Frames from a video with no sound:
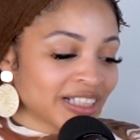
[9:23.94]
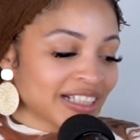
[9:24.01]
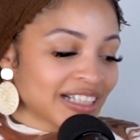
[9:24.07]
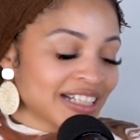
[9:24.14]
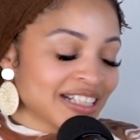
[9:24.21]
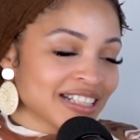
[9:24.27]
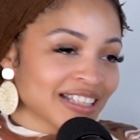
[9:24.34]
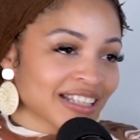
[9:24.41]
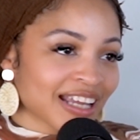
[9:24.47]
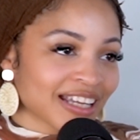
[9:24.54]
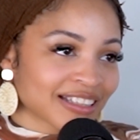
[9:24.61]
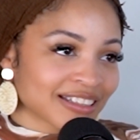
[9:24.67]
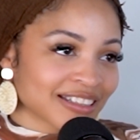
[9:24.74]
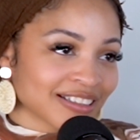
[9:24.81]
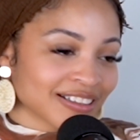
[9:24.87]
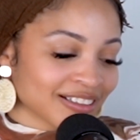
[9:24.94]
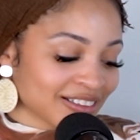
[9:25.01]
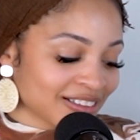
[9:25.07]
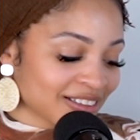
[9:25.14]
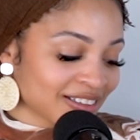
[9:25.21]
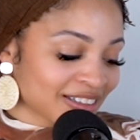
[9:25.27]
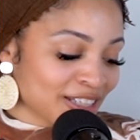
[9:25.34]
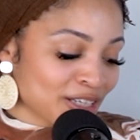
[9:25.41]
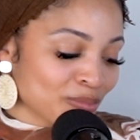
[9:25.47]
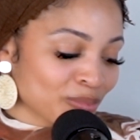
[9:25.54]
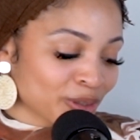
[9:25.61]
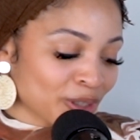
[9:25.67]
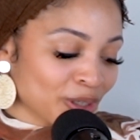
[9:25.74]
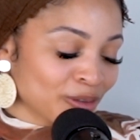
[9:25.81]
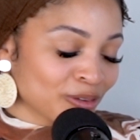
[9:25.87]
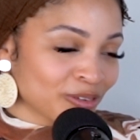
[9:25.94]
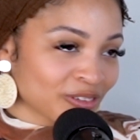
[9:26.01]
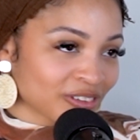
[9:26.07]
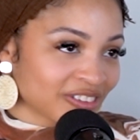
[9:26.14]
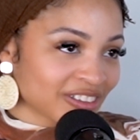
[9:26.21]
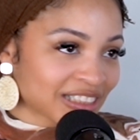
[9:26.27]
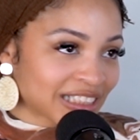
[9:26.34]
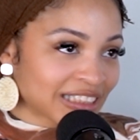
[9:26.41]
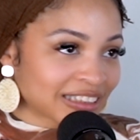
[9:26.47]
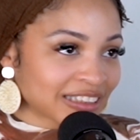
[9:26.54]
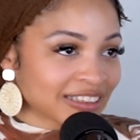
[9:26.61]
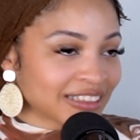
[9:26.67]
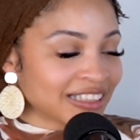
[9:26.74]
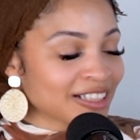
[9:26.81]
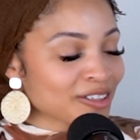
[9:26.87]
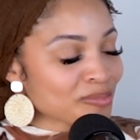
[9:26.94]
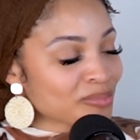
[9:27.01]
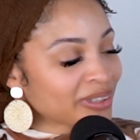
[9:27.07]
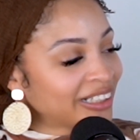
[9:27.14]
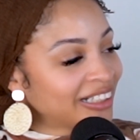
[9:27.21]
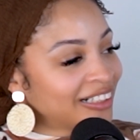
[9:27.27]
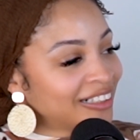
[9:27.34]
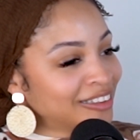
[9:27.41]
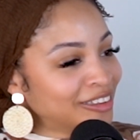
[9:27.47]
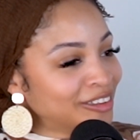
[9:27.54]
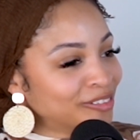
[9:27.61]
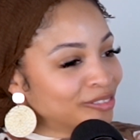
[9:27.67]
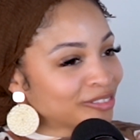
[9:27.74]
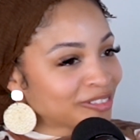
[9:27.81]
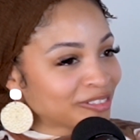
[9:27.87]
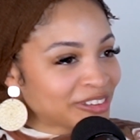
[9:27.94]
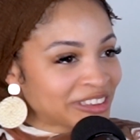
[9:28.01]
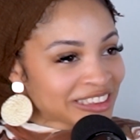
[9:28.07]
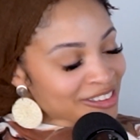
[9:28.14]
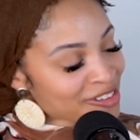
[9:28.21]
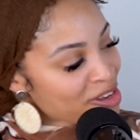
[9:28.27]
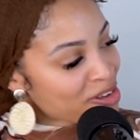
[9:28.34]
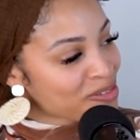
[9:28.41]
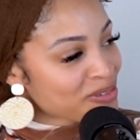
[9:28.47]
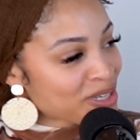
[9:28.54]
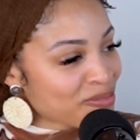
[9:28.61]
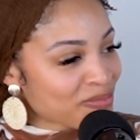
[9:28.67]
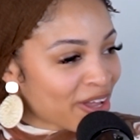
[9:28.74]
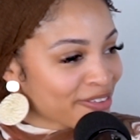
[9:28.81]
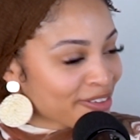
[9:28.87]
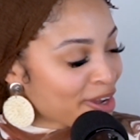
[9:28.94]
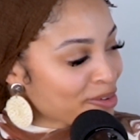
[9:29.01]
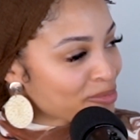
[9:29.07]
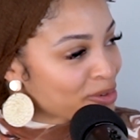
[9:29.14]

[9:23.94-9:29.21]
it in like the thing below. Just click the link, but tell me about that